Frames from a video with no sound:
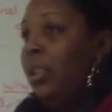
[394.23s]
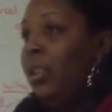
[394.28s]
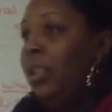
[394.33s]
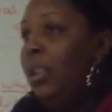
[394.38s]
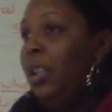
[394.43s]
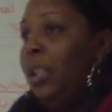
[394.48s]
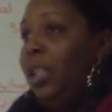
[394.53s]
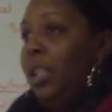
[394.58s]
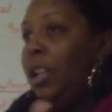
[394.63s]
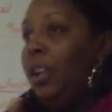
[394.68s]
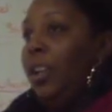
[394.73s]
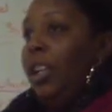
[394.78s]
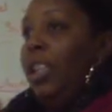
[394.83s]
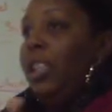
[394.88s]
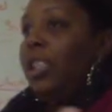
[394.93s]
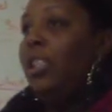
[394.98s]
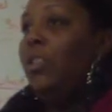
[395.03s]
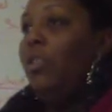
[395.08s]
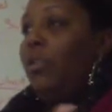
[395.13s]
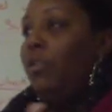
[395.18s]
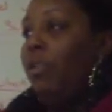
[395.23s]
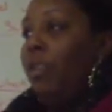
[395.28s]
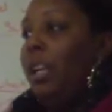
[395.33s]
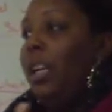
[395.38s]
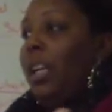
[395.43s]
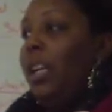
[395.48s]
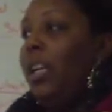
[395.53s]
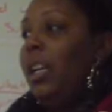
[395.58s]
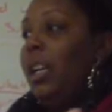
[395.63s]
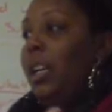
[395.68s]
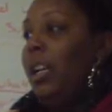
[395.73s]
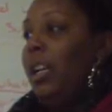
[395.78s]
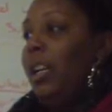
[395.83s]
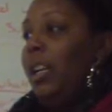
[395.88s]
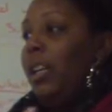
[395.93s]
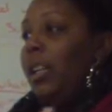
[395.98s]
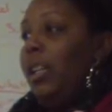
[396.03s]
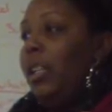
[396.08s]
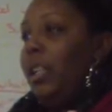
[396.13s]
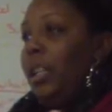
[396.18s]
There is no great
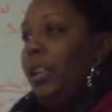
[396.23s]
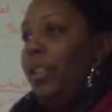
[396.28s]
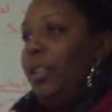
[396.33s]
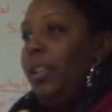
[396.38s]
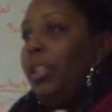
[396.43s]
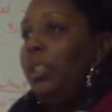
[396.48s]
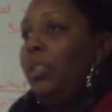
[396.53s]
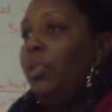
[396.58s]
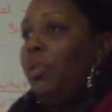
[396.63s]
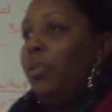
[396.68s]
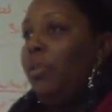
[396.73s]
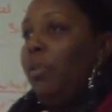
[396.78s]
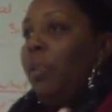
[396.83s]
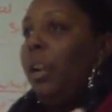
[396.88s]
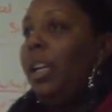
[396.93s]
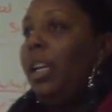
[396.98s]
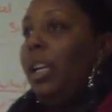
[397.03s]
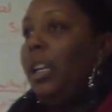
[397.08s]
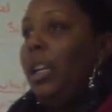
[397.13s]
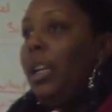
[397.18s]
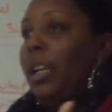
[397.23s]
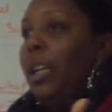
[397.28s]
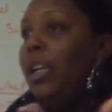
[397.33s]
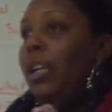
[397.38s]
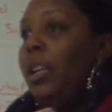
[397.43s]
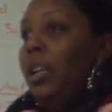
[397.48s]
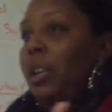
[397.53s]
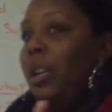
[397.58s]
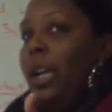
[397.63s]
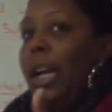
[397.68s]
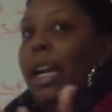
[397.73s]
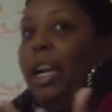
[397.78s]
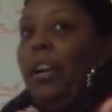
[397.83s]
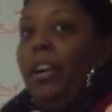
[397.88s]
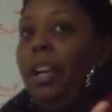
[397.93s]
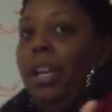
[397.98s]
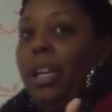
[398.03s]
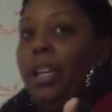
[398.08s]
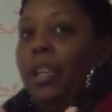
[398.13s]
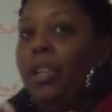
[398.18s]
difference. There is no gray
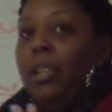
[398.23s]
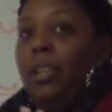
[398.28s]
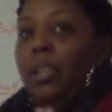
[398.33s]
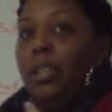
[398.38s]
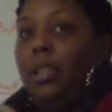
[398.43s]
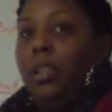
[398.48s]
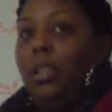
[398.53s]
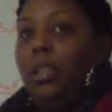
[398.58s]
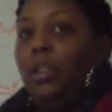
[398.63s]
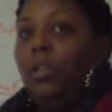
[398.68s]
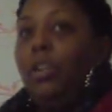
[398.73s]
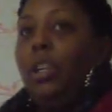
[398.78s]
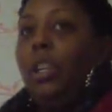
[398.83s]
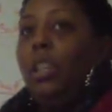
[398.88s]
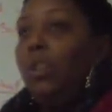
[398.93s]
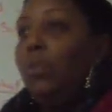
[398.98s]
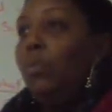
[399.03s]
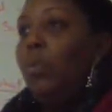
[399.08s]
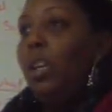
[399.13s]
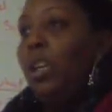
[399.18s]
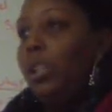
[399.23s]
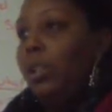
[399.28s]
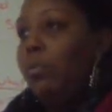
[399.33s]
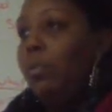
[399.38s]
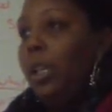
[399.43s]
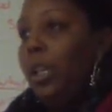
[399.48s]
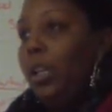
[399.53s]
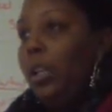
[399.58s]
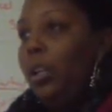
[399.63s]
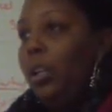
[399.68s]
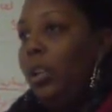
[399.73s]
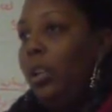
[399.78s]
area. You either with me